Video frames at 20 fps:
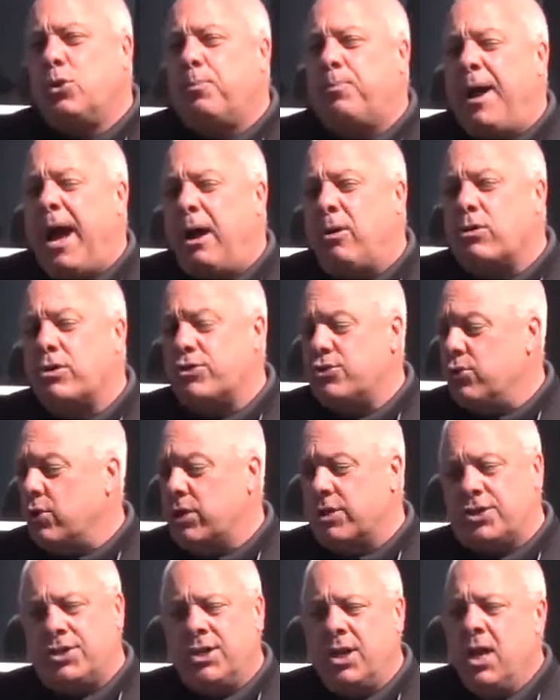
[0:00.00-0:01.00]
power
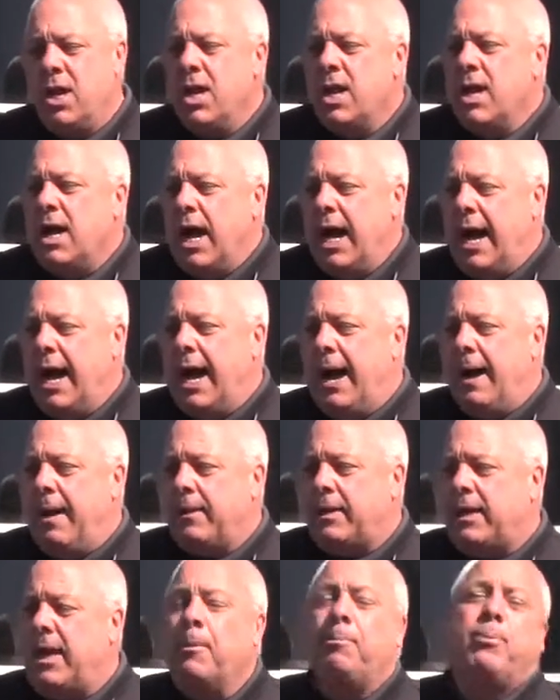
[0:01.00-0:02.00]
source,
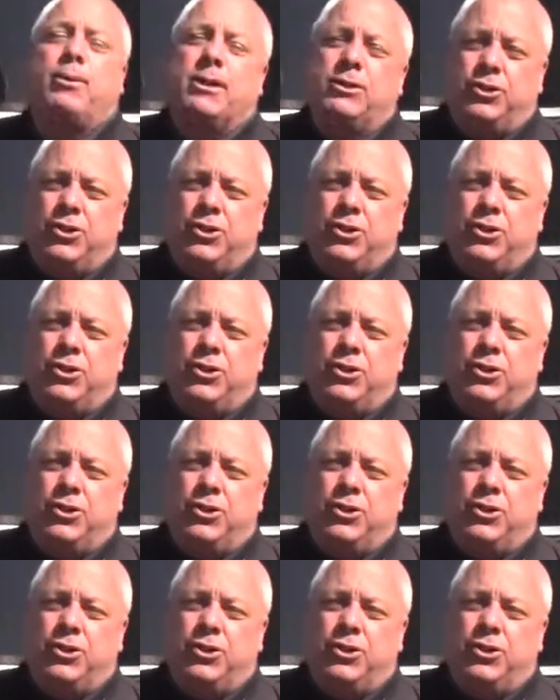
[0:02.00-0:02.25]
a couple of